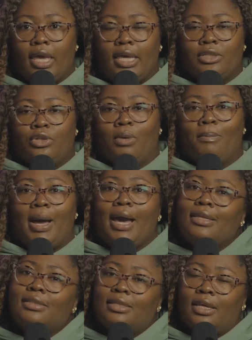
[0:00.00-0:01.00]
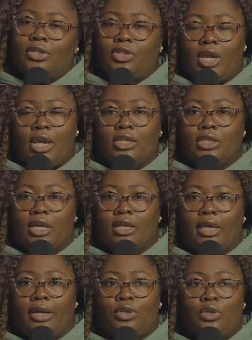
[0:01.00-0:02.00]
Is your mindset
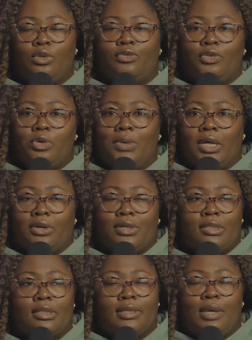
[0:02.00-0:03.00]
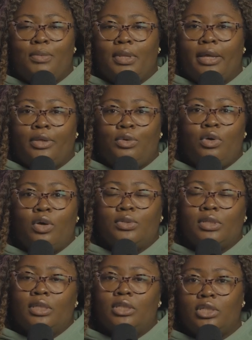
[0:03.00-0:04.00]
changing? Like, do you feel better? It's the same way like you go
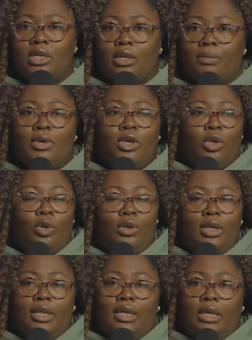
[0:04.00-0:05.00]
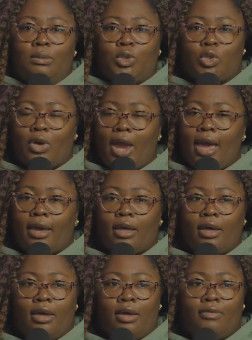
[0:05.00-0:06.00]
to the gym. You need to keep track
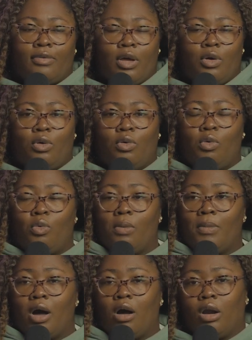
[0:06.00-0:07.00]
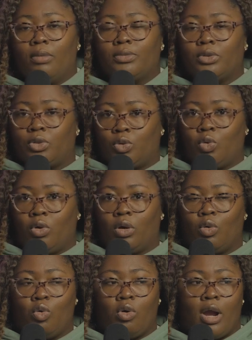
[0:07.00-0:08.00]
of, oh, well, my arms are
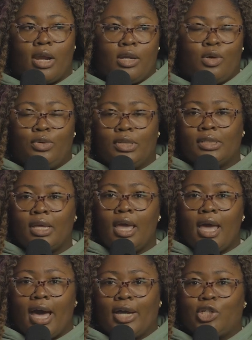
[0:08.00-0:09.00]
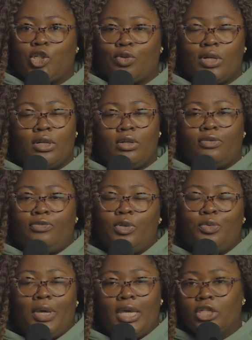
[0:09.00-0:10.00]
sore, or I noticed I shredded a
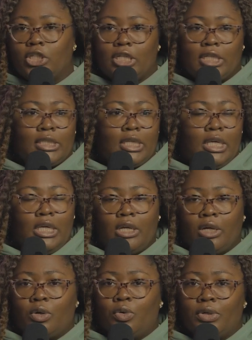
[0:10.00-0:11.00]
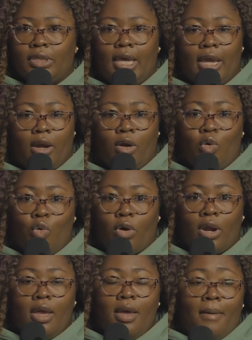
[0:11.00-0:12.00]
few inches here or there,
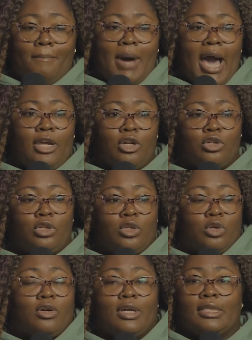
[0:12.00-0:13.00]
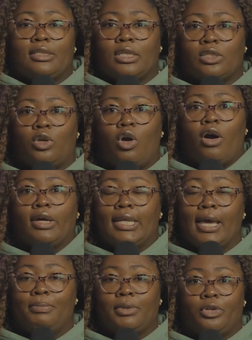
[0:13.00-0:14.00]
or my endurance has gone
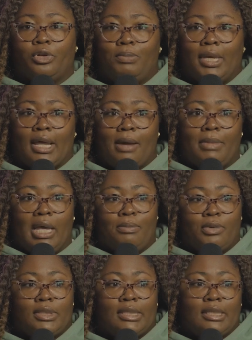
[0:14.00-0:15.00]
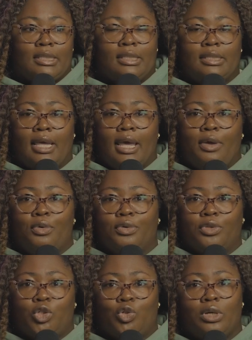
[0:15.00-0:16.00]
up a little bit. I'm able to stay
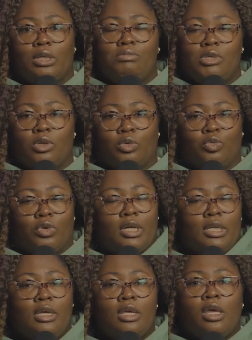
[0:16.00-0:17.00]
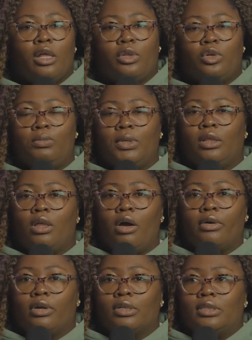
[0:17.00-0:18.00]
on the treadmill, run a little bit
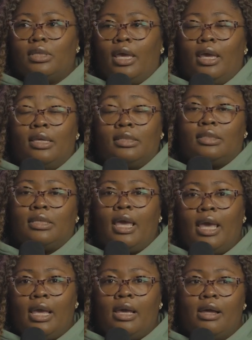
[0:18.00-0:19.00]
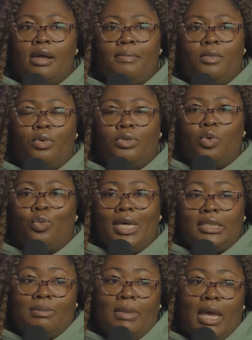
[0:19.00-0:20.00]
longer, stay on the
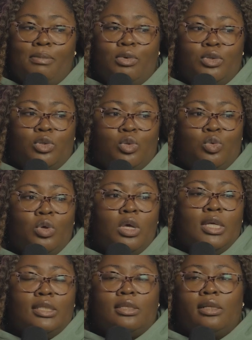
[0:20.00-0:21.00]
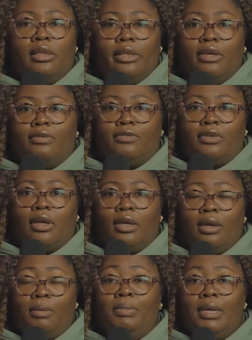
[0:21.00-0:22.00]
weights. I'm able to lift
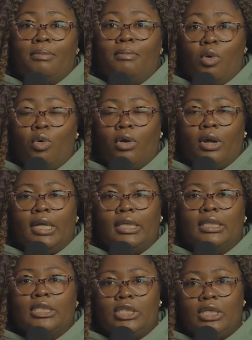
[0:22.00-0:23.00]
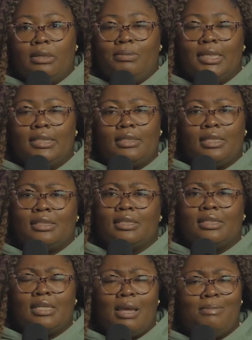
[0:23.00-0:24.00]
a bit more in the gym. It's the
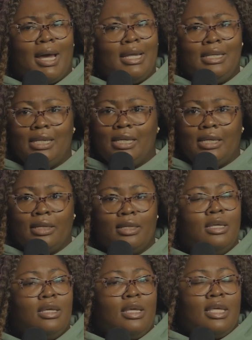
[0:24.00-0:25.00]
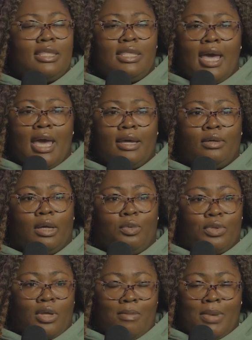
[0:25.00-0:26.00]
same idea that, like
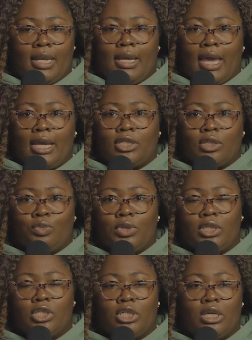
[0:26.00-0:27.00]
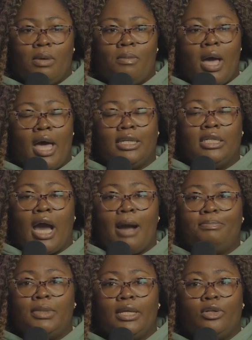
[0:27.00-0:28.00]
with our medication, with the gym,
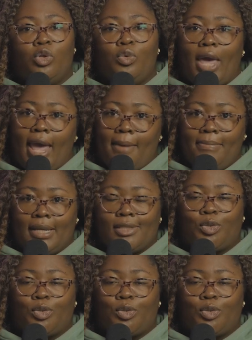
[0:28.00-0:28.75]
adopting new habits.